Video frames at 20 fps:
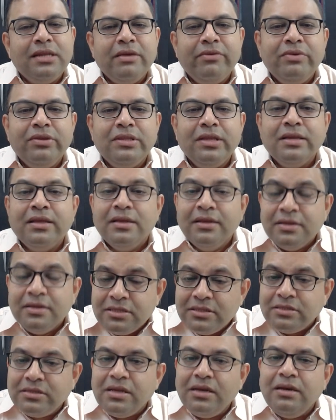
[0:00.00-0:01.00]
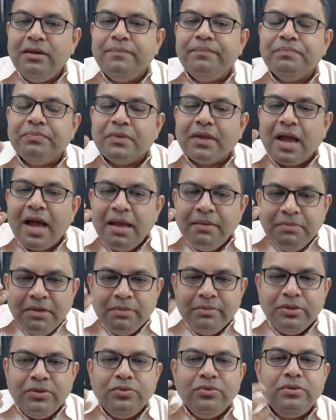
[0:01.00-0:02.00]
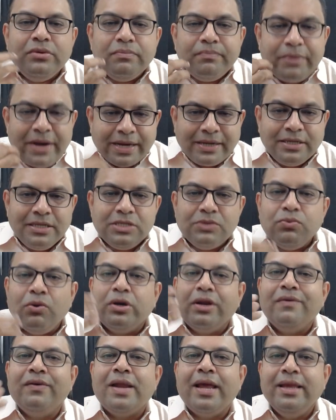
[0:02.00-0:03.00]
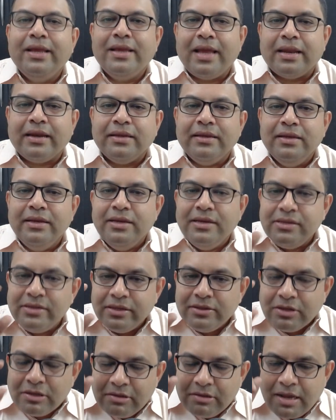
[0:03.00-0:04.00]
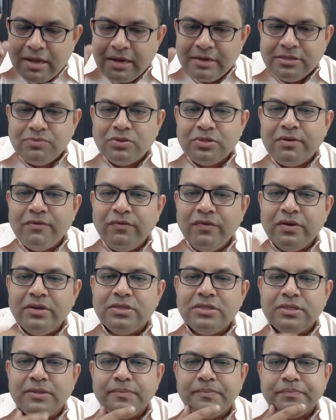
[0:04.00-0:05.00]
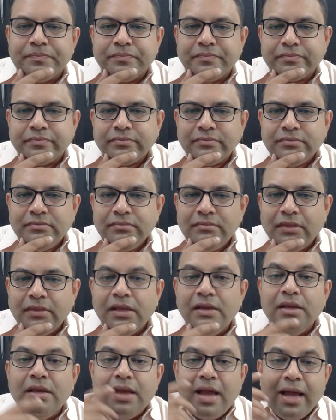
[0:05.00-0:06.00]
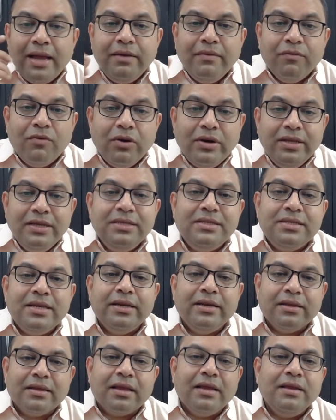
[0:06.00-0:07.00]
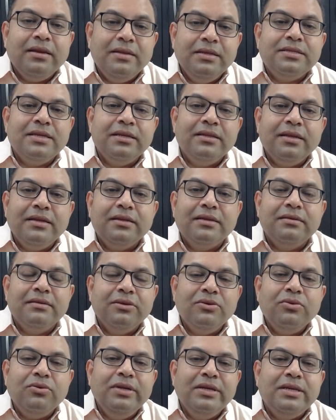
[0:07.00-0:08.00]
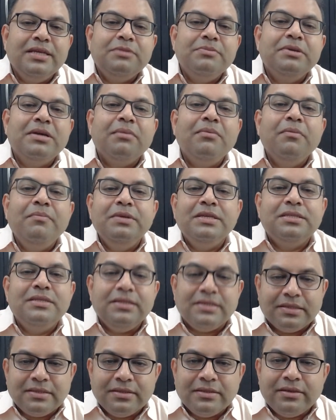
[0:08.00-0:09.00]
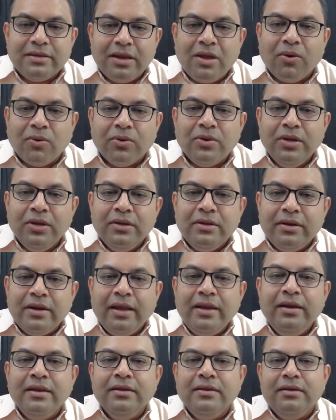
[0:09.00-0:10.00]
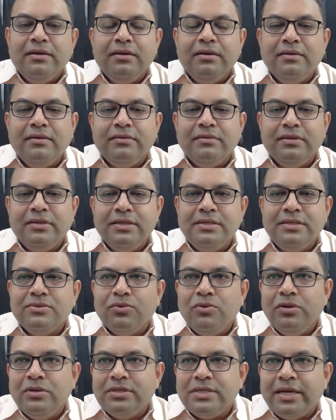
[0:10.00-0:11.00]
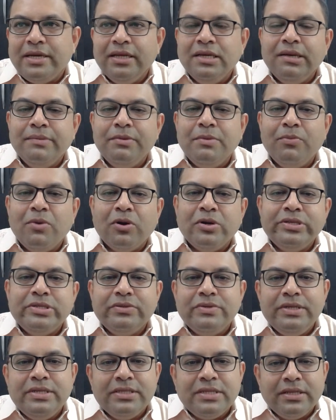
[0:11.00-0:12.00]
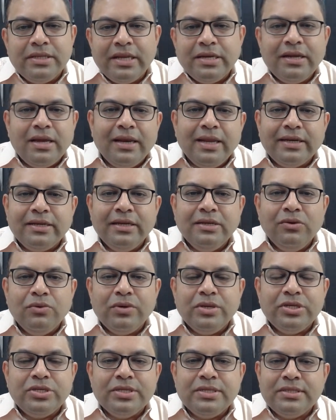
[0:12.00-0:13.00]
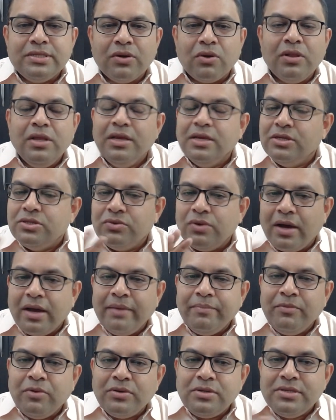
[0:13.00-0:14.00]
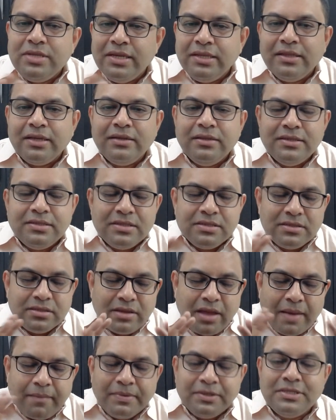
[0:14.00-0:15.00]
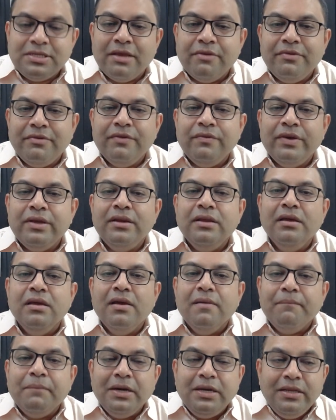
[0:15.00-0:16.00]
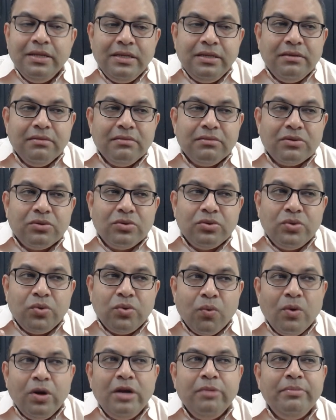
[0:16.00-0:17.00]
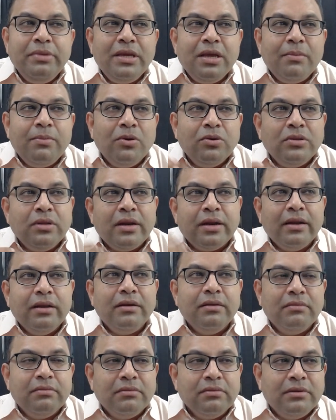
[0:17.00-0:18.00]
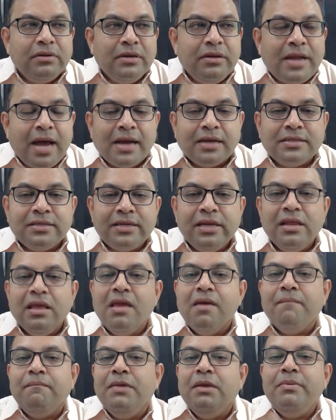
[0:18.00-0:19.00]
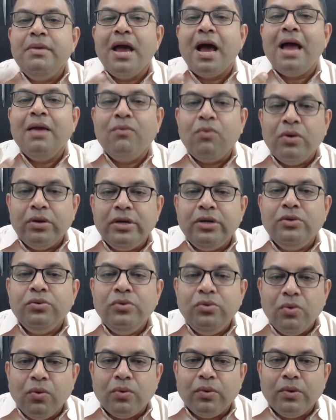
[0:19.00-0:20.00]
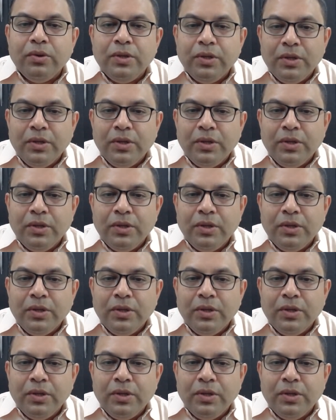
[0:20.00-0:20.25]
and everything. Still, I am able to practice whatever I can. That was the first. And what he said, that, you know, it has become a business now, right? This whole setting up the monasteries and then collecting donations and all. So I'm not saying that this happens everywhere, but he told me about the dark side. Maybe I wanted to know.